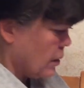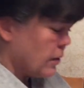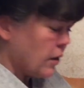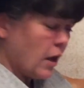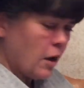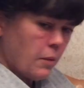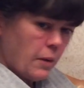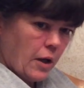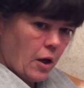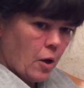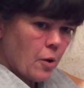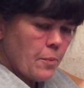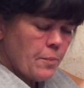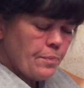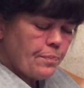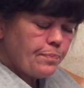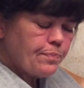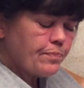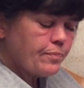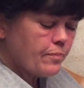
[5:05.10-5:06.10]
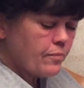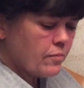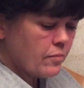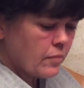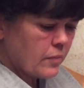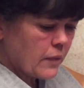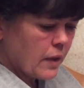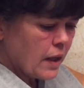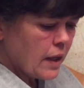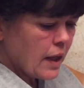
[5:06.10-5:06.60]
There we go.
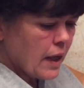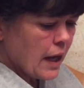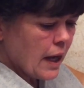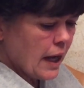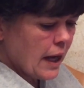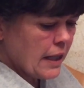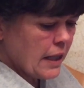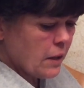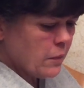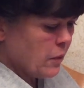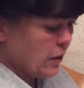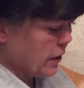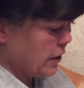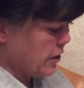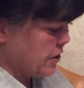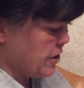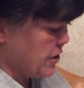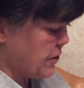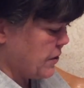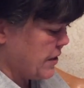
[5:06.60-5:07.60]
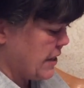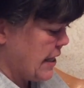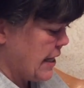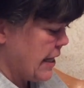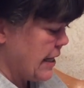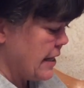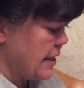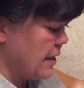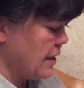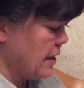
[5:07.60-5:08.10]
And then we're going to do D.